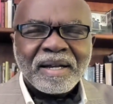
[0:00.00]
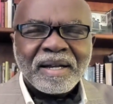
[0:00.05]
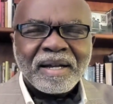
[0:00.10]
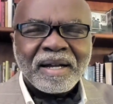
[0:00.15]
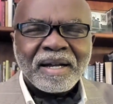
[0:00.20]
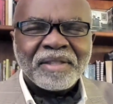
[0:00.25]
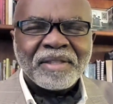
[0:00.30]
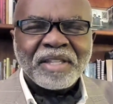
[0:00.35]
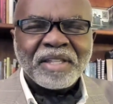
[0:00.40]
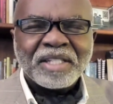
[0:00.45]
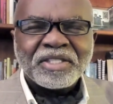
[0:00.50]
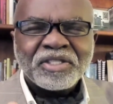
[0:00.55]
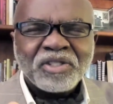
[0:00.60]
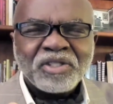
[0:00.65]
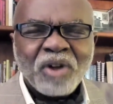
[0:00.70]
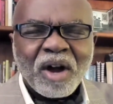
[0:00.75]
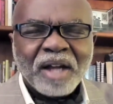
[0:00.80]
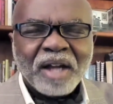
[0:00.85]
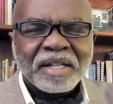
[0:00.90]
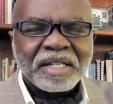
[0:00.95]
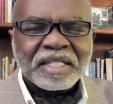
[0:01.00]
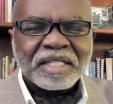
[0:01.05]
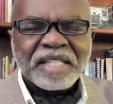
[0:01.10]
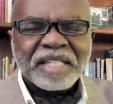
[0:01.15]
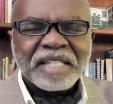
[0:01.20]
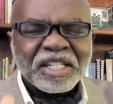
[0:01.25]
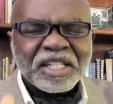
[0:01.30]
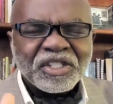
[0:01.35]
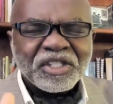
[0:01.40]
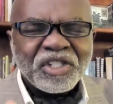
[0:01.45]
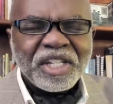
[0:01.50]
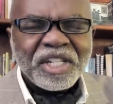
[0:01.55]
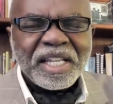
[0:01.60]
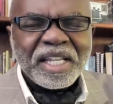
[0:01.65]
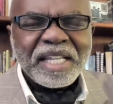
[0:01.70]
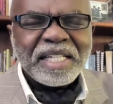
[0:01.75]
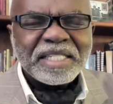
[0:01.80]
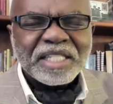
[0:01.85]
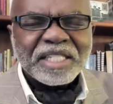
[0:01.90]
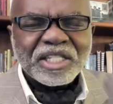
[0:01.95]
of this darkness. In
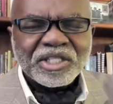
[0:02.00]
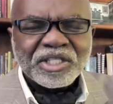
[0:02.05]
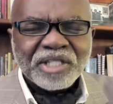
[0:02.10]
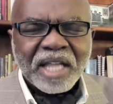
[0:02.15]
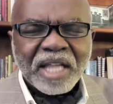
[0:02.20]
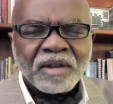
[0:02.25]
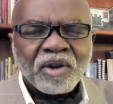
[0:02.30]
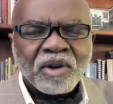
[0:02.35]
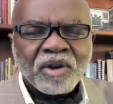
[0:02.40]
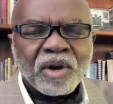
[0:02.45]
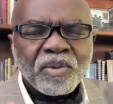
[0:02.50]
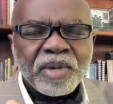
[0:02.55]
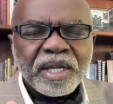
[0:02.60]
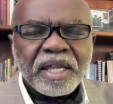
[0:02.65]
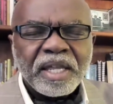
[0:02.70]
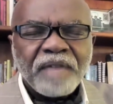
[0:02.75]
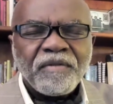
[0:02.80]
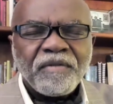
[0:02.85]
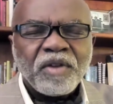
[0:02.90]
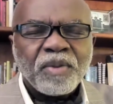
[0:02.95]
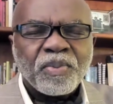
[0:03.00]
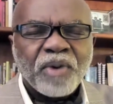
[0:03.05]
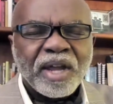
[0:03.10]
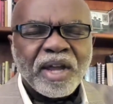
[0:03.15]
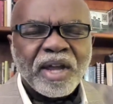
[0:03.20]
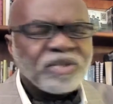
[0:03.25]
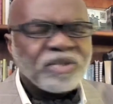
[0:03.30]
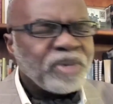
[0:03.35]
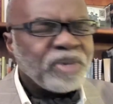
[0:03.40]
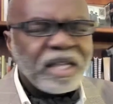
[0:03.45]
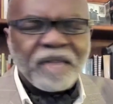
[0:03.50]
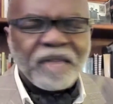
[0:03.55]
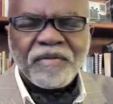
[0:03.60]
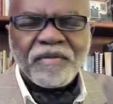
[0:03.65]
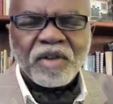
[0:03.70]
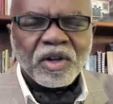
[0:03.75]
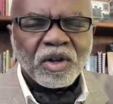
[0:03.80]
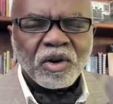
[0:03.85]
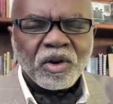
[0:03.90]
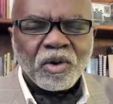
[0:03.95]
Jesus' name, Lord, we give you praise. We
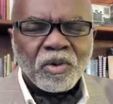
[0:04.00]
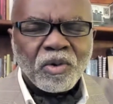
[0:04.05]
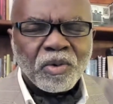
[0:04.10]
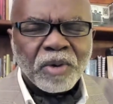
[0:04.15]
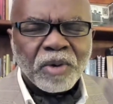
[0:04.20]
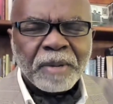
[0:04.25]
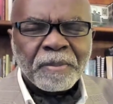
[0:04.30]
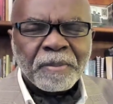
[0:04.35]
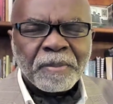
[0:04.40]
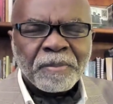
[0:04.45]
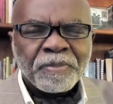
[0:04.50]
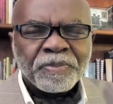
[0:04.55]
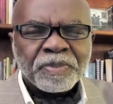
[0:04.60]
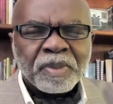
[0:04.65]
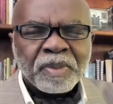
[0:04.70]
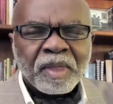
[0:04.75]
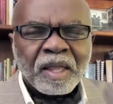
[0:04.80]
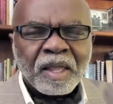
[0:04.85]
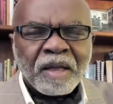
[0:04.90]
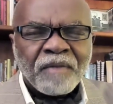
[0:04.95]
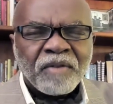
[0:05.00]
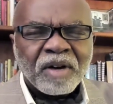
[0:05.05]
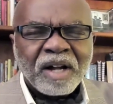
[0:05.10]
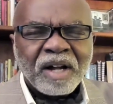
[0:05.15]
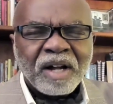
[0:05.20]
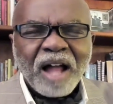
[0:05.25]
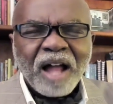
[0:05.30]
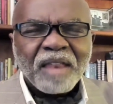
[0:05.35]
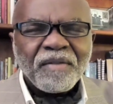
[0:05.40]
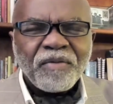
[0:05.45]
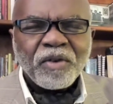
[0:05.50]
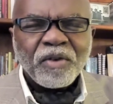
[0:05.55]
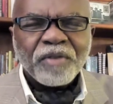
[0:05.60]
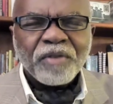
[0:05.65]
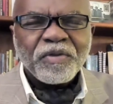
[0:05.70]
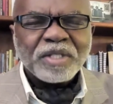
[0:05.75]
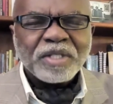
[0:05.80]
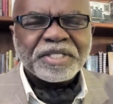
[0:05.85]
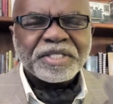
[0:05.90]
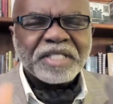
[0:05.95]
give you glory for calling
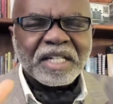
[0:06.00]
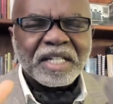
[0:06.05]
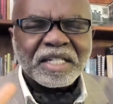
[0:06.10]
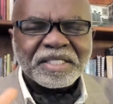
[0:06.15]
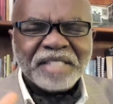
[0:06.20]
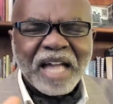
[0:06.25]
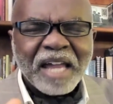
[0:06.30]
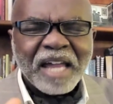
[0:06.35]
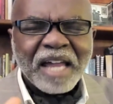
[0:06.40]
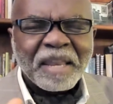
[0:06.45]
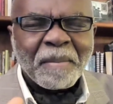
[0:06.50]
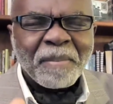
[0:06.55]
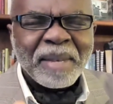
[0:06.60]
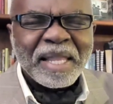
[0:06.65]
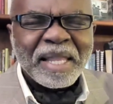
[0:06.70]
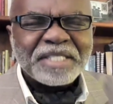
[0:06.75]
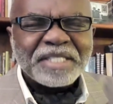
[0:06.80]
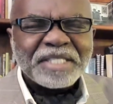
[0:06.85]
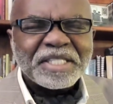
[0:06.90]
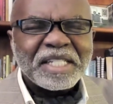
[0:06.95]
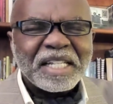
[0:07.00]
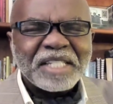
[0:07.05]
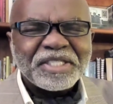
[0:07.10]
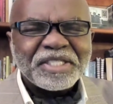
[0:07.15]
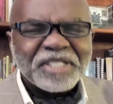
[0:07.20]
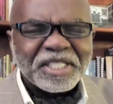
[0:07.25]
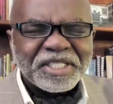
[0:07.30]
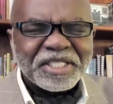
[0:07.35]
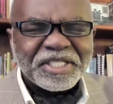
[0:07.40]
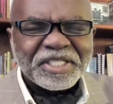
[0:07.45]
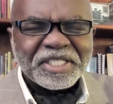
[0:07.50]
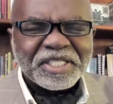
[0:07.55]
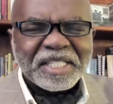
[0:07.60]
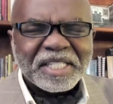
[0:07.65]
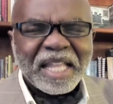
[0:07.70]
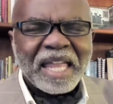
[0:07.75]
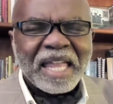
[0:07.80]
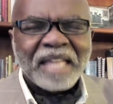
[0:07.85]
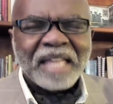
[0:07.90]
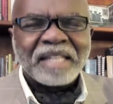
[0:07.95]
forth your sons, God, and blessing us to
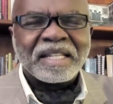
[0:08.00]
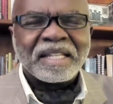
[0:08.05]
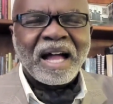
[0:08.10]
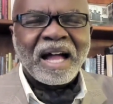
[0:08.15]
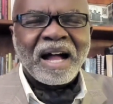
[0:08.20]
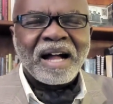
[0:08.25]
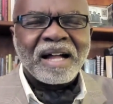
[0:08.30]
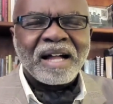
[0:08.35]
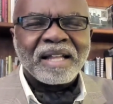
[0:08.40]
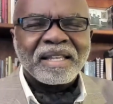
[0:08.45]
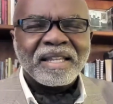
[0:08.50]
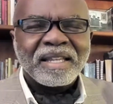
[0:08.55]
stand, God,